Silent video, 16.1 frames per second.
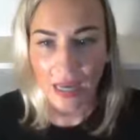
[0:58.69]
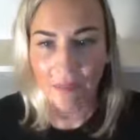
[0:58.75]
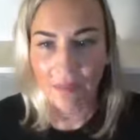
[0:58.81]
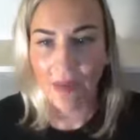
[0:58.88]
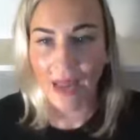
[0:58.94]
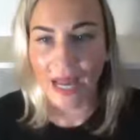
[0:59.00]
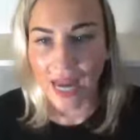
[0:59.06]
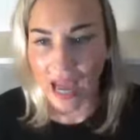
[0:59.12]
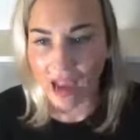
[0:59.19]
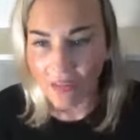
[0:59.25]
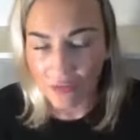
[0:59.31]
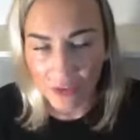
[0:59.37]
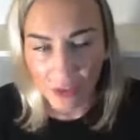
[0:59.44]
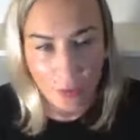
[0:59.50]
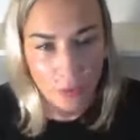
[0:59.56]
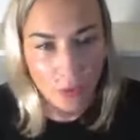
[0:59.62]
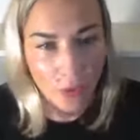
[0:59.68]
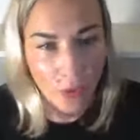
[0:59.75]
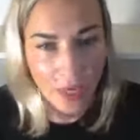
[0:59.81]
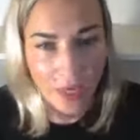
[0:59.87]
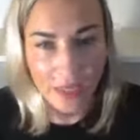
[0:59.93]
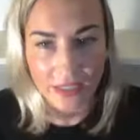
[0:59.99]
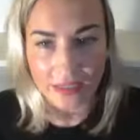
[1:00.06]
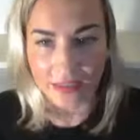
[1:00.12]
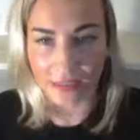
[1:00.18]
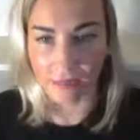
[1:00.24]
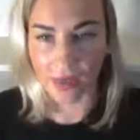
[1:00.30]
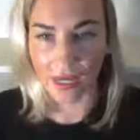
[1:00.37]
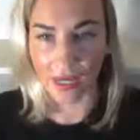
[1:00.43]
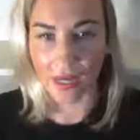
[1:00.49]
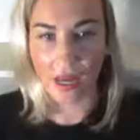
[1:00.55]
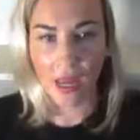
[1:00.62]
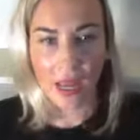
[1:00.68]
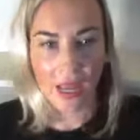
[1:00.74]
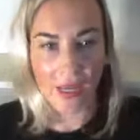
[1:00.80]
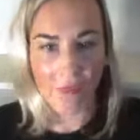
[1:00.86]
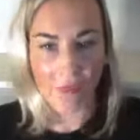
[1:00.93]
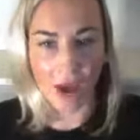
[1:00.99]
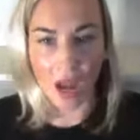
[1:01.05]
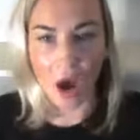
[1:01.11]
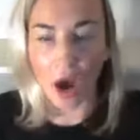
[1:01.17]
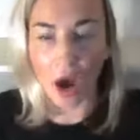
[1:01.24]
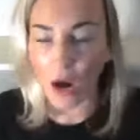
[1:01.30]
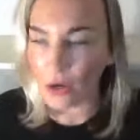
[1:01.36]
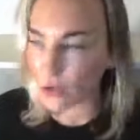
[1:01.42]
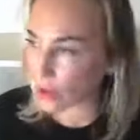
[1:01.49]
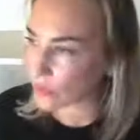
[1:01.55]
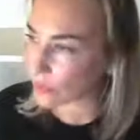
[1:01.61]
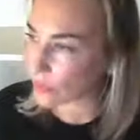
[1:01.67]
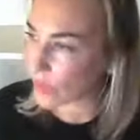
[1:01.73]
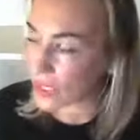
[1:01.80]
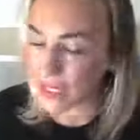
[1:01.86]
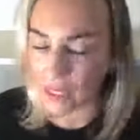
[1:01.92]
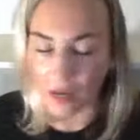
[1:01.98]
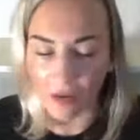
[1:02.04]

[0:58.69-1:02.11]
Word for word: Man, I feel praise in my in my heart already.